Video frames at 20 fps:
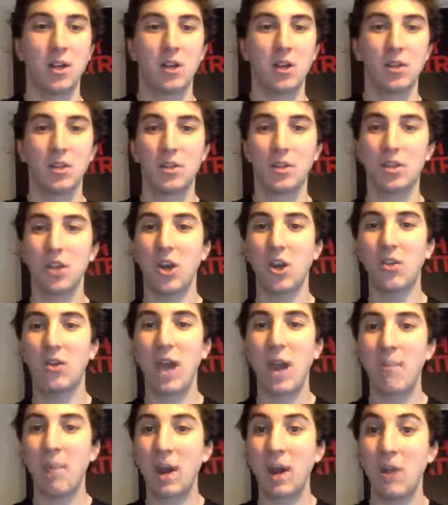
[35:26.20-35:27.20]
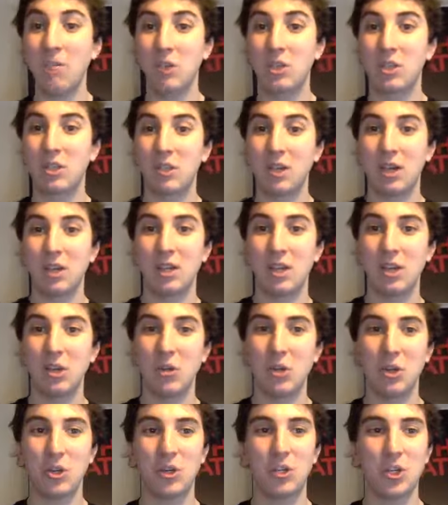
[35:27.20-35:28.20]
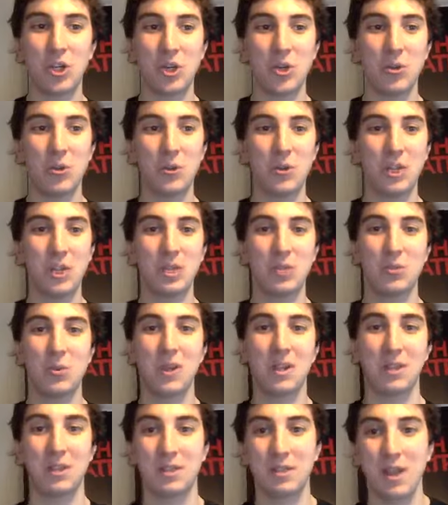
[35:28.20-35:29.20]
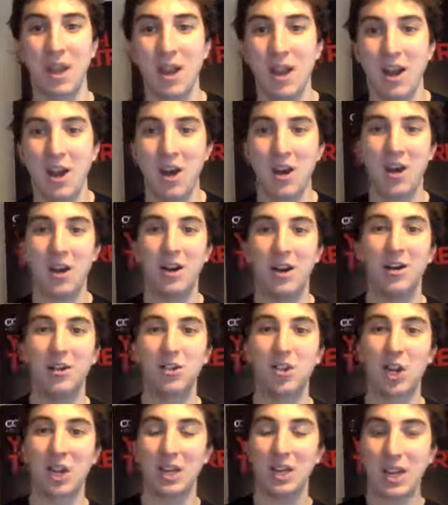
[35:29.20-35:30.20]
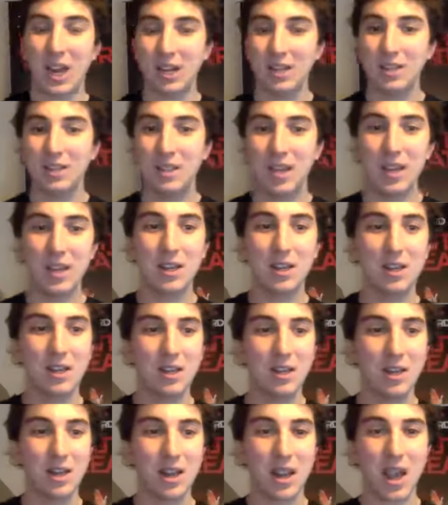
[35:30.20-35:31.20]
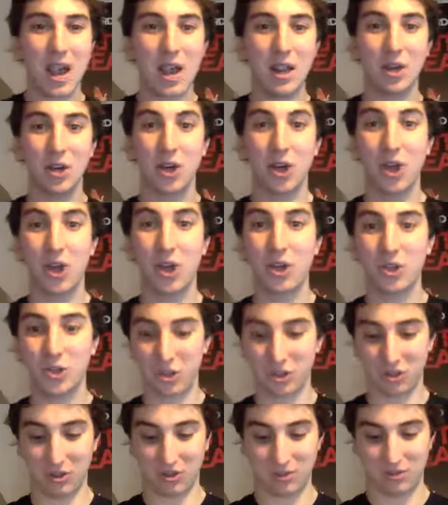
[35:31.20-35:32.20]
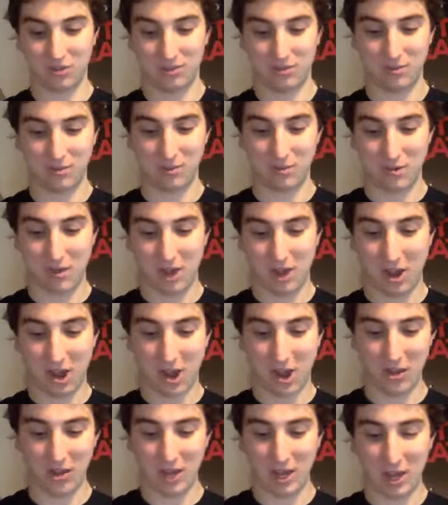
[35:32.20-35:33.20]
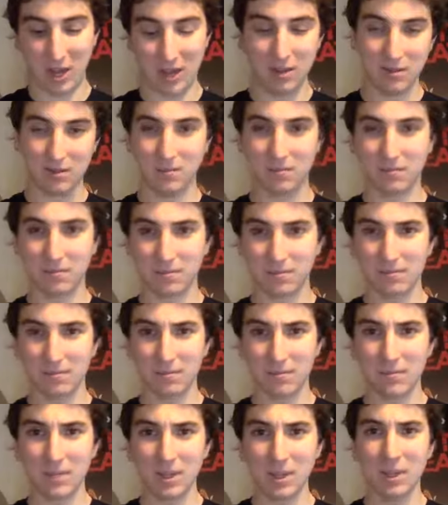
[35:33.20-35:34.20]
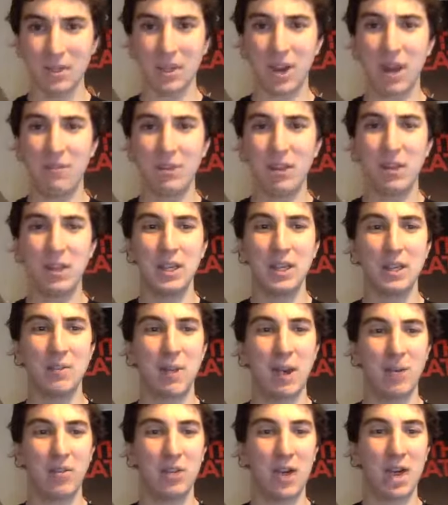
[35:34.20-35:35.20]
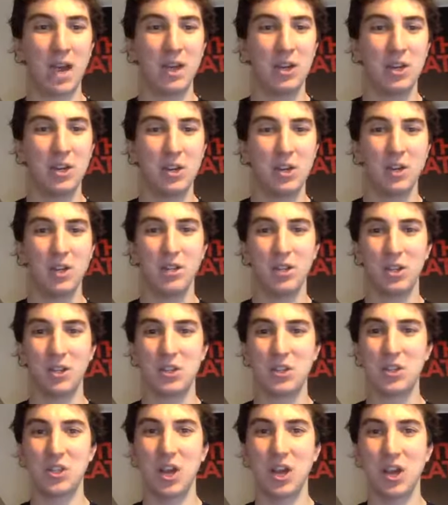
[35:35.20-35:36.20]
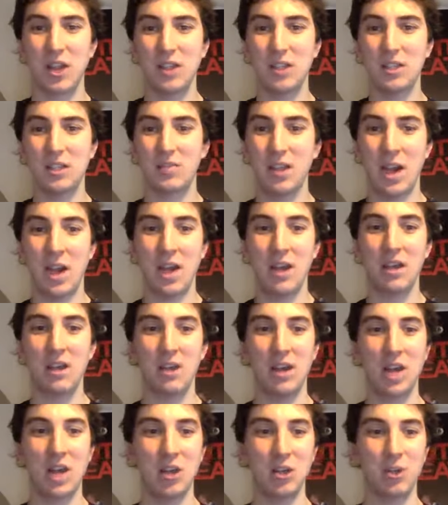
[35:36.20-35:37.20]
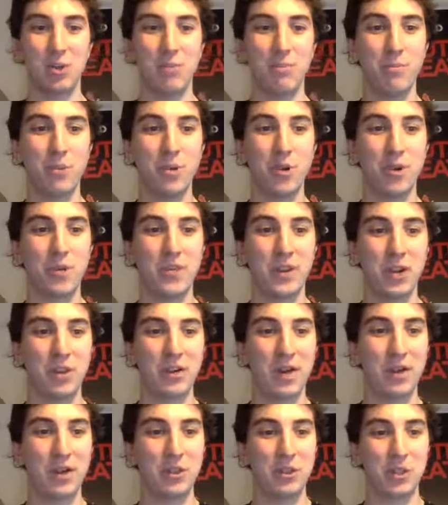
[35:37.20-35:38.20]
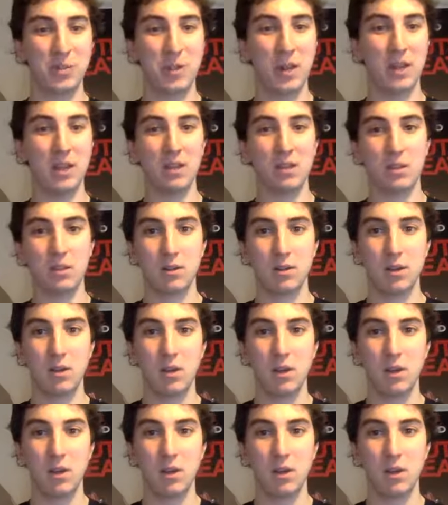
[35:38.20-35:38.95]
So that might help you decide how you're going to show these wings. They are gigantic and colossal, okay? So have a think about that, the size of that as you're moving around the space